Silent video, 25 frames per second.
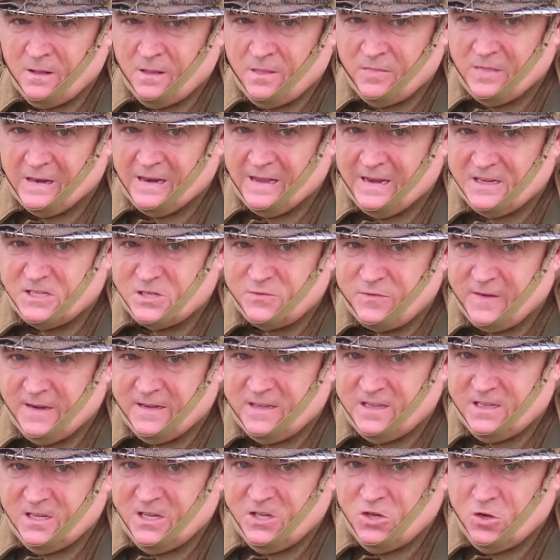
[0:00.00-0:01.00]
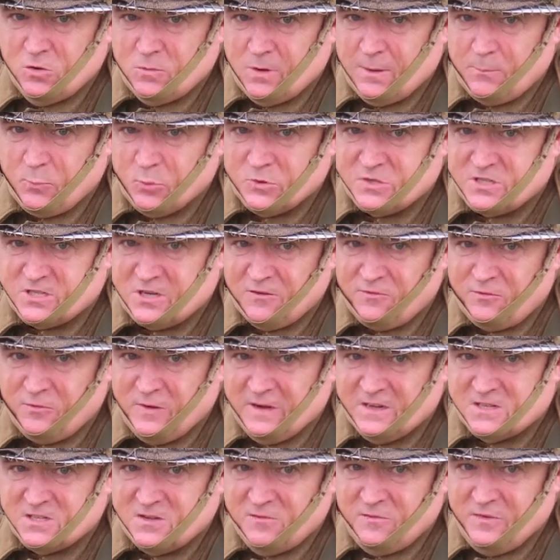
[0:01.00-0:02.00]
The lads fighting in Europe were
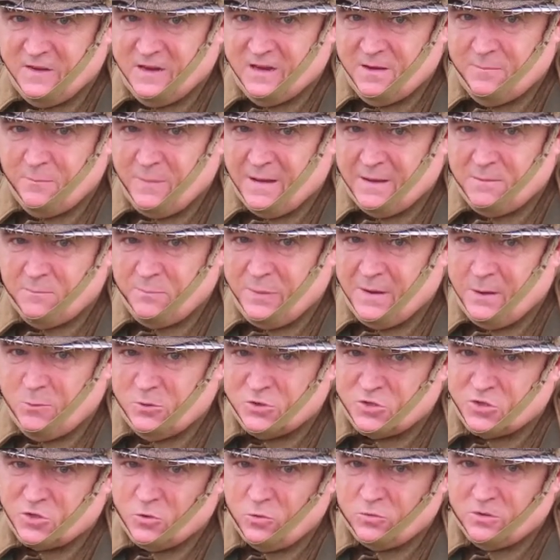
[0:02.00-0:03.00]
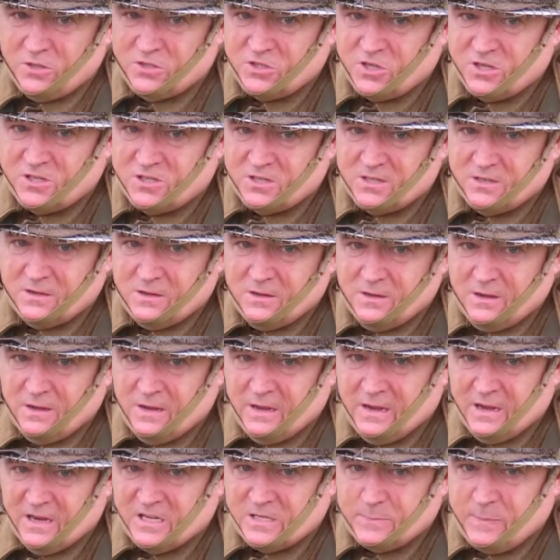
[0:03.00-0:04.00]
suffering severe manpower shortages,
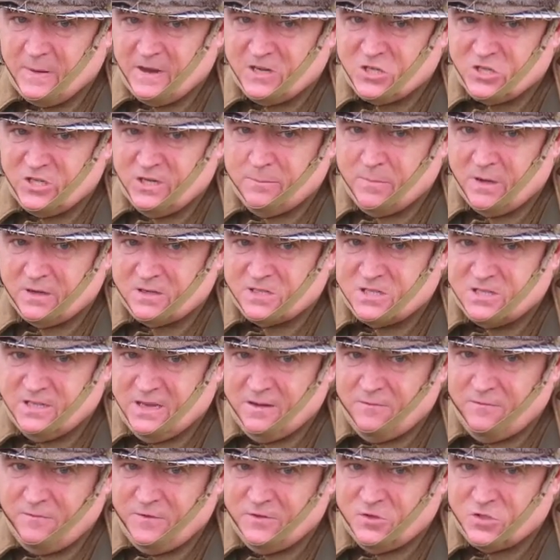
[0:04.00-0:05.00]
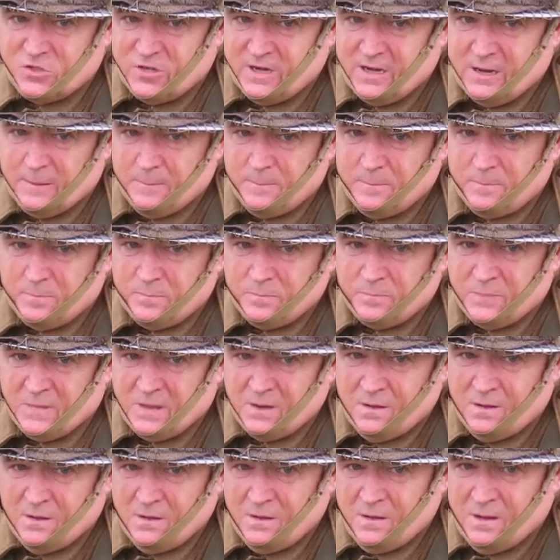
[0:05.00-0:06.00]
especially amongst the infantry.
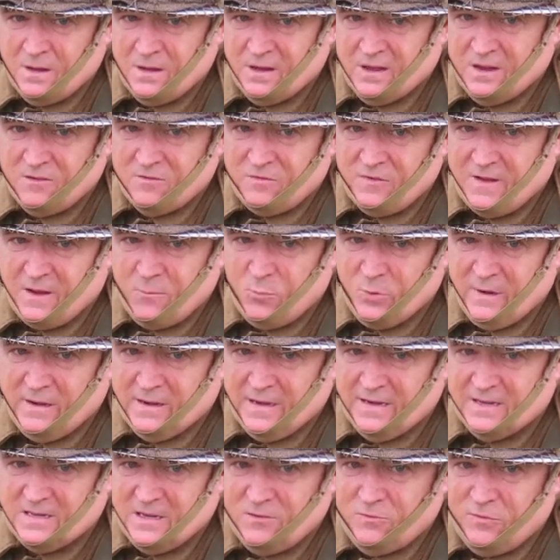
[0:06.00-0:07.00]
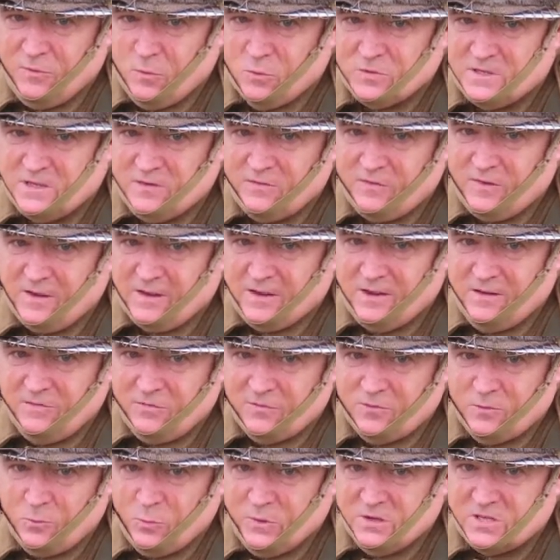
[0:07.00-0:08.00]
In February
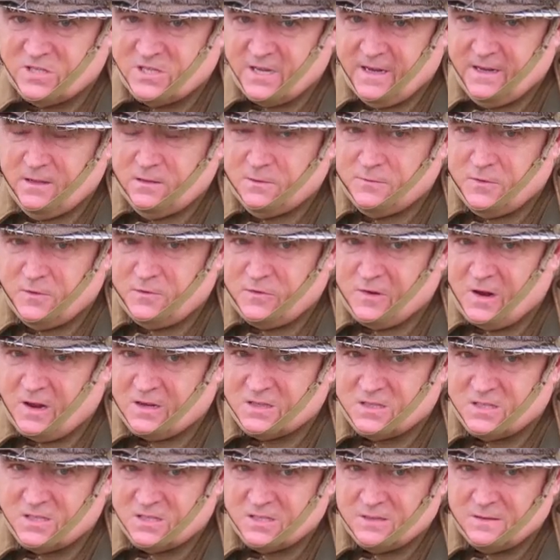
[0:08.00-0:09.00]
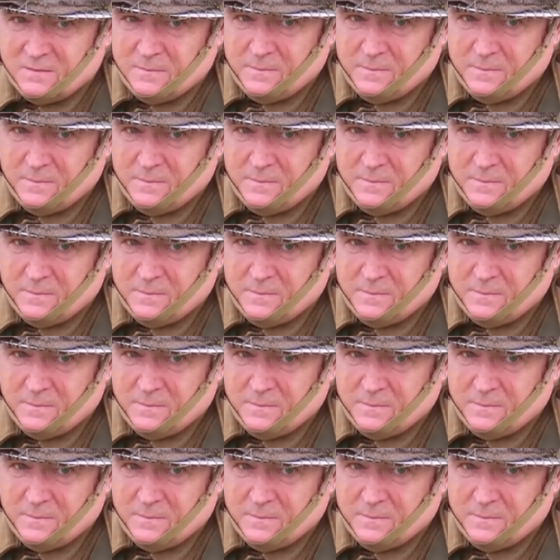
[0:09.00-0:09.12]
1945, we sailed for France.